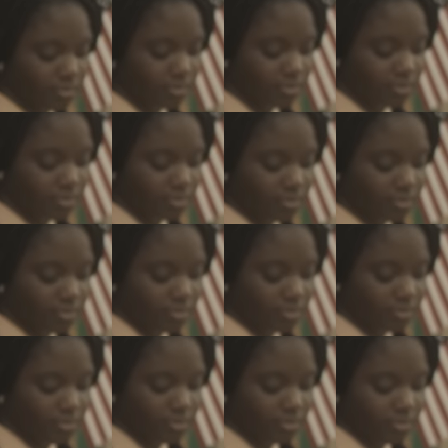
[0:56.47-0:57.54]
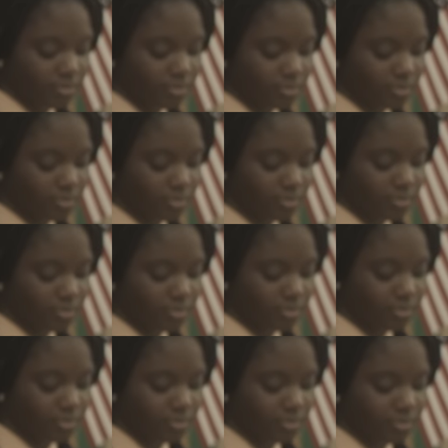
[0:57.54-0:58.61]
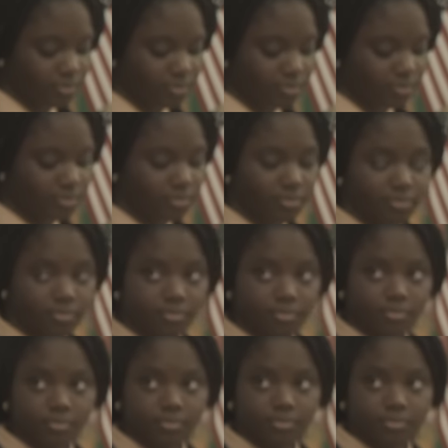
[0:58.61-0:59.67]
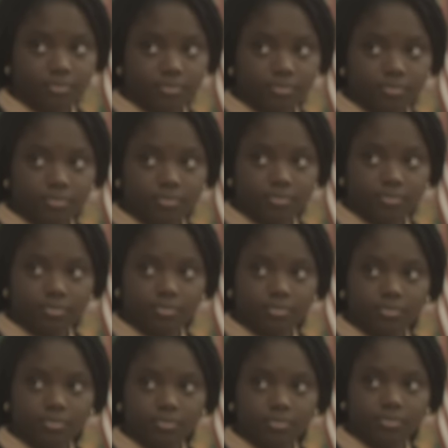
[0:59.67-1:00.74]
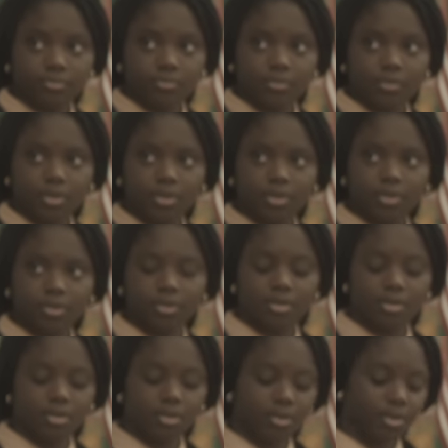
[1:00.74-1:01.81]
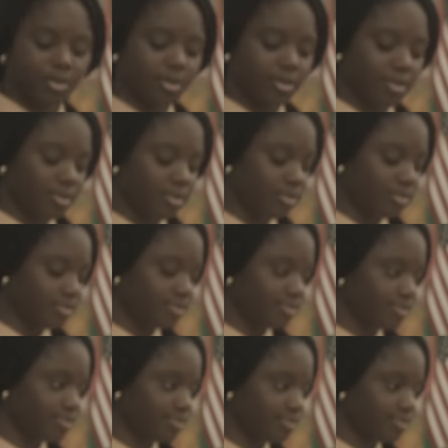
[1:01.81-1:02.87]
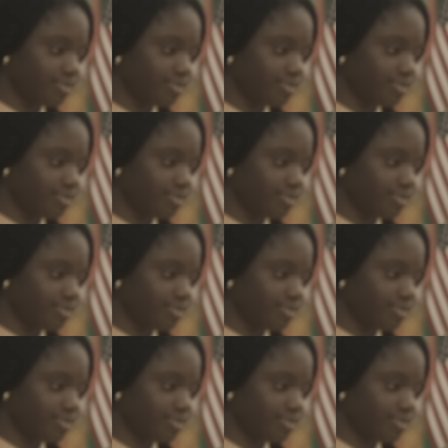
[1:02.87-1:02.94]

[no speech]